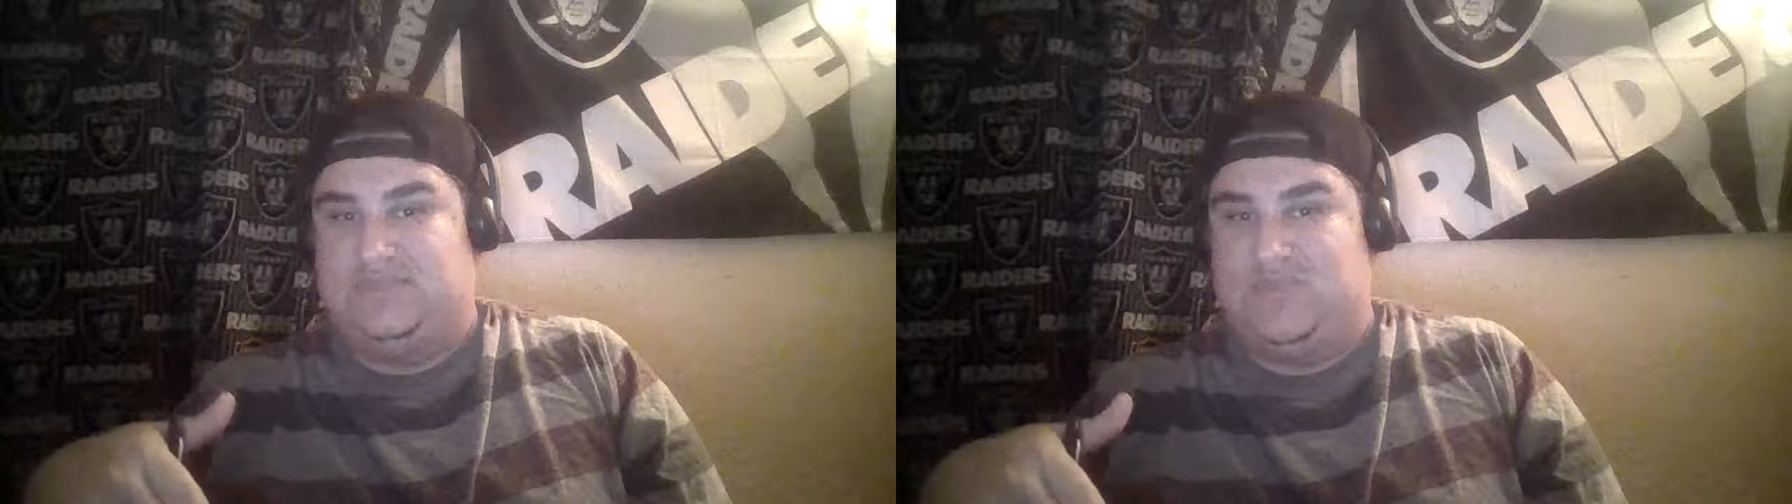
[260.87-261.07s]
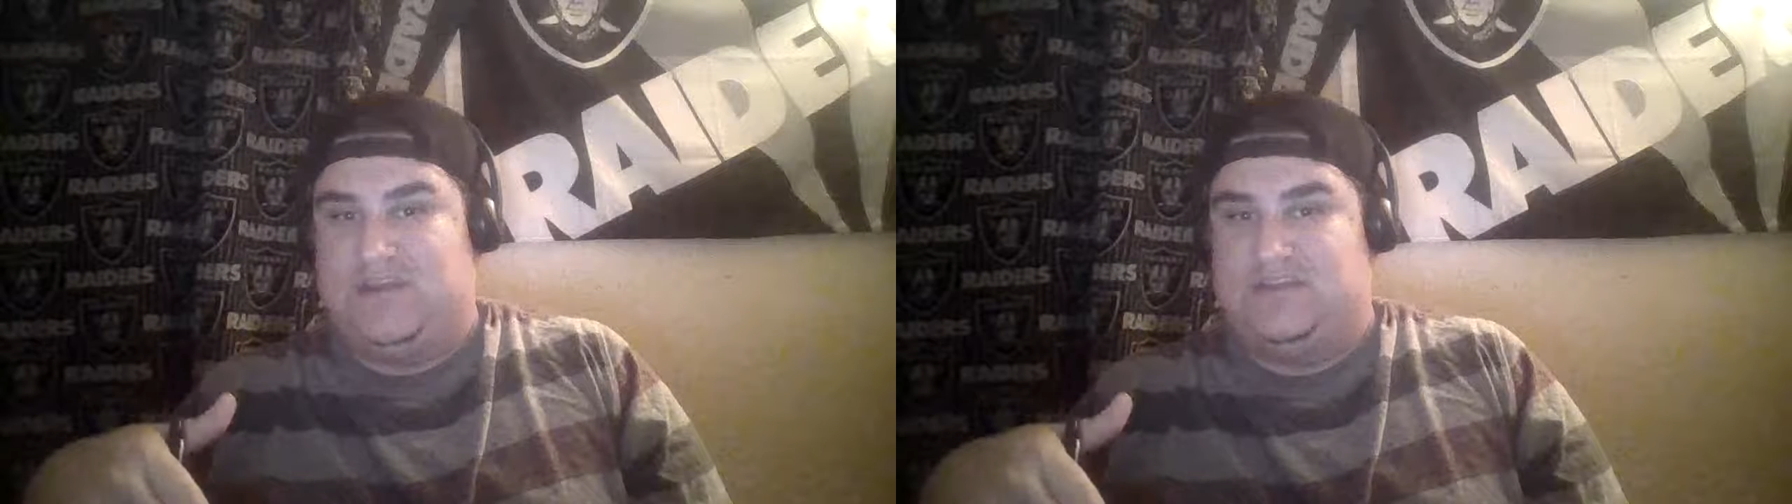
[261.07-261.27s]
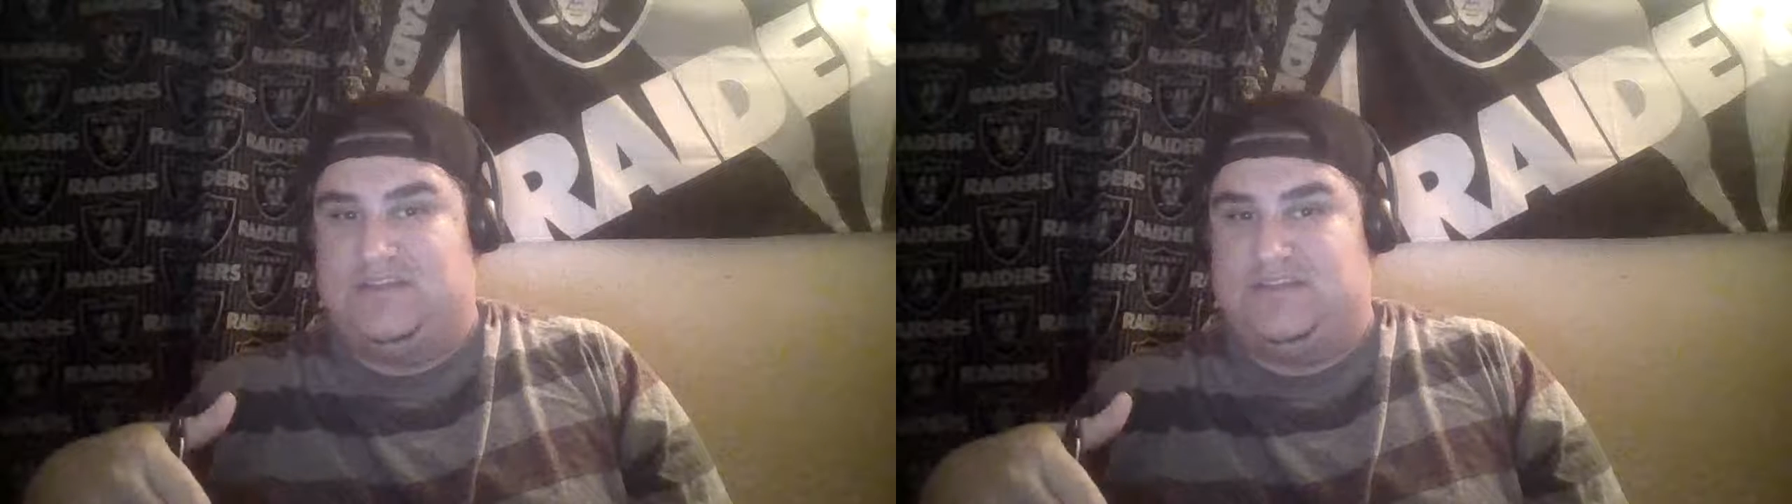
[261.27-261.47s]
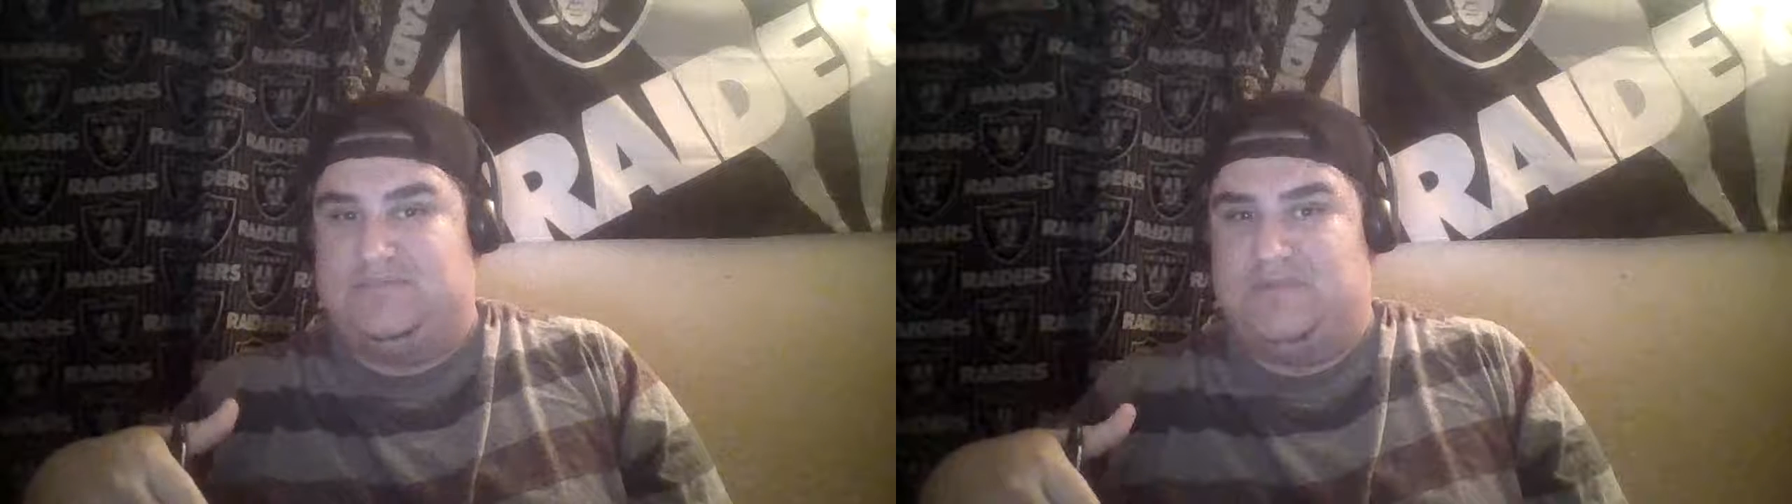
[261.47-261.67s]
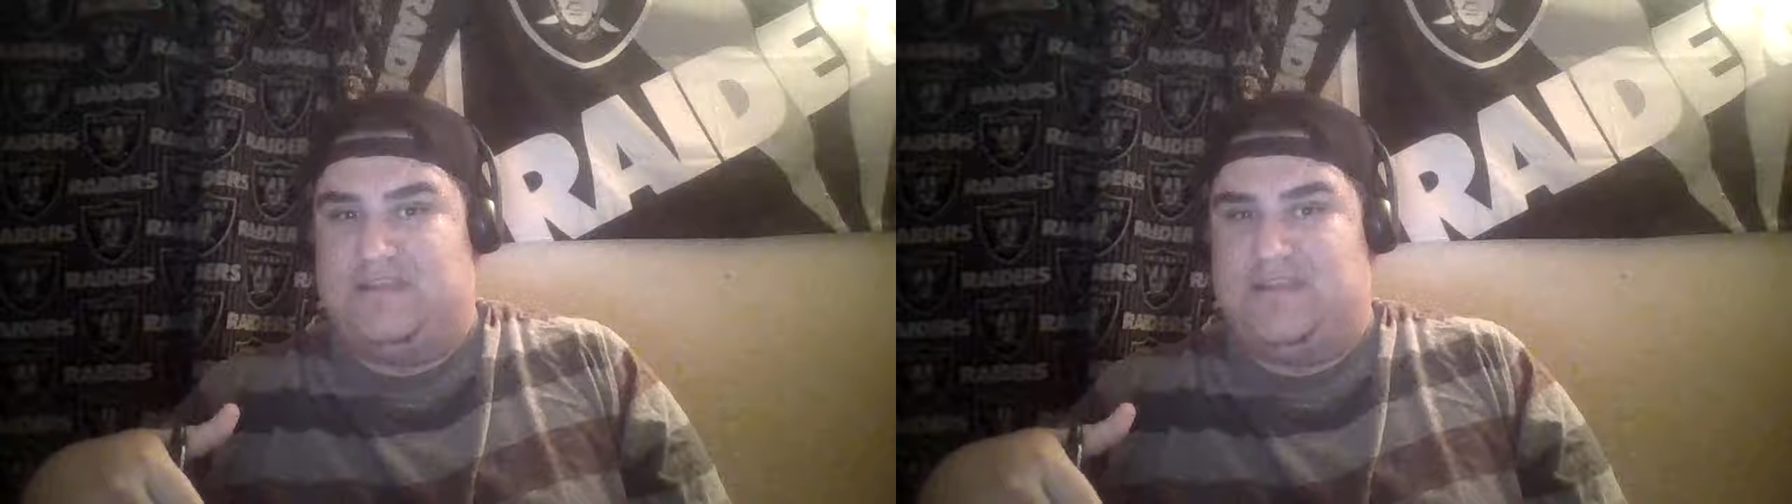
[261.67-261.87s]
well this
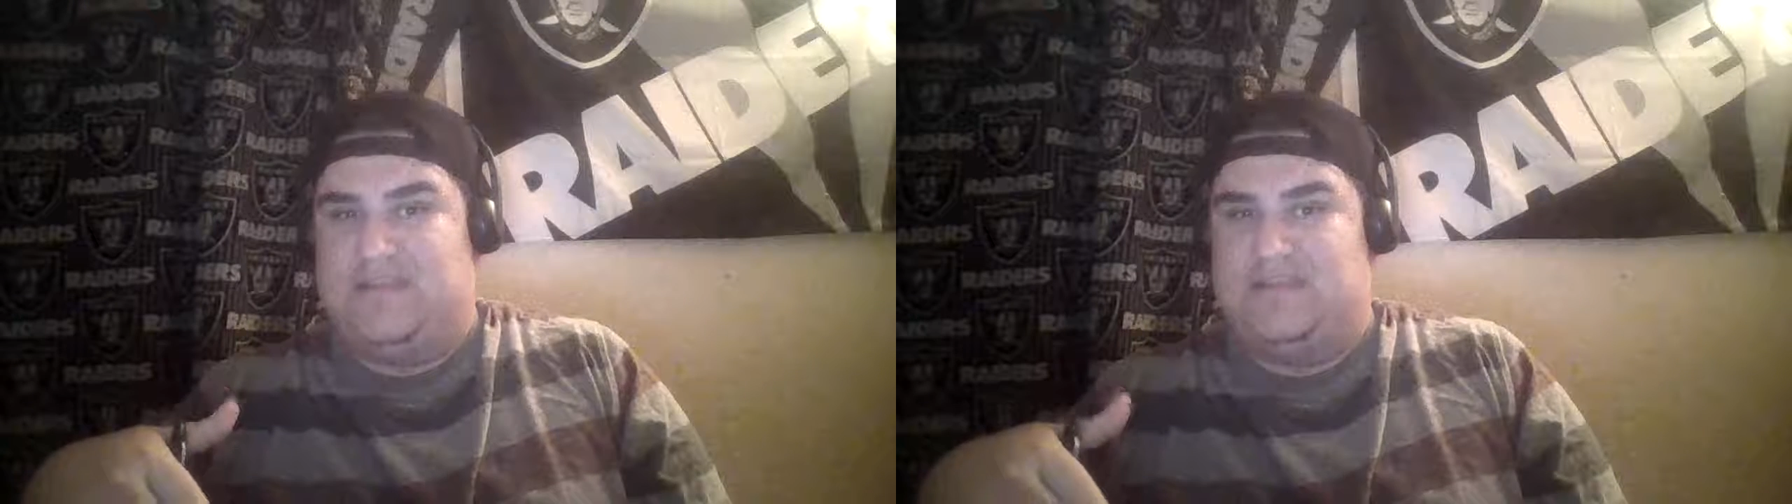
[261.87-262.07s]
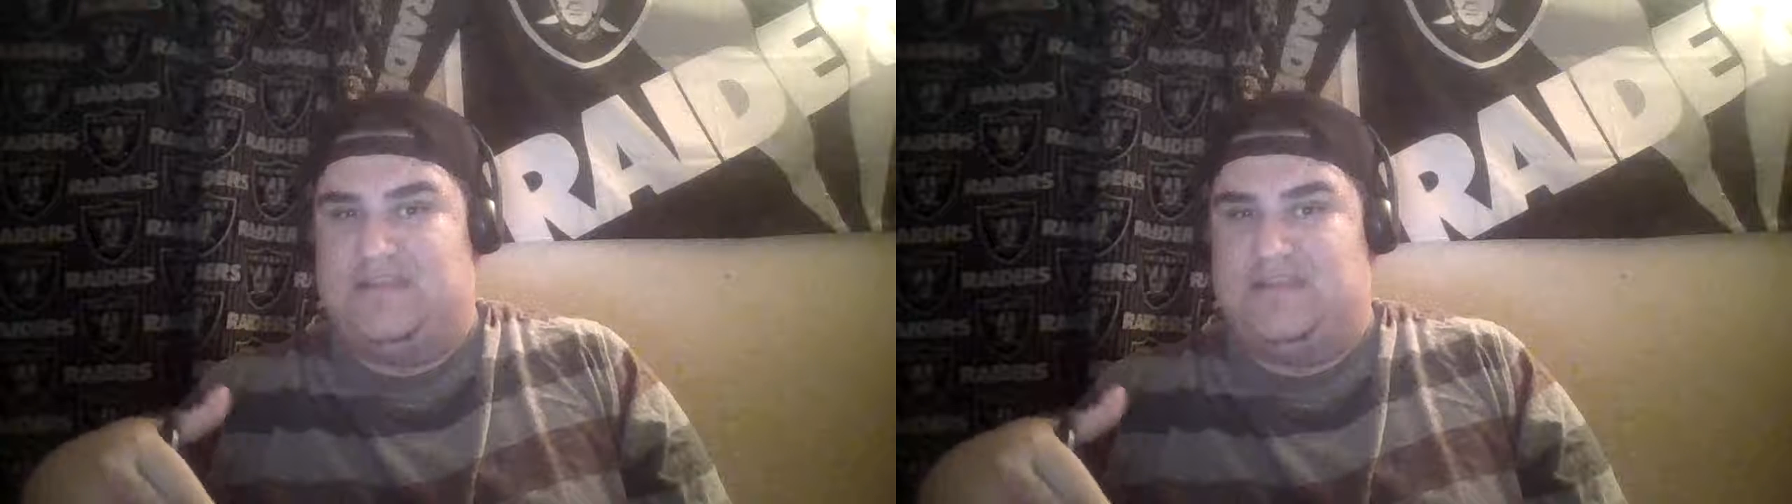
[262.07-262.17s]
Monday,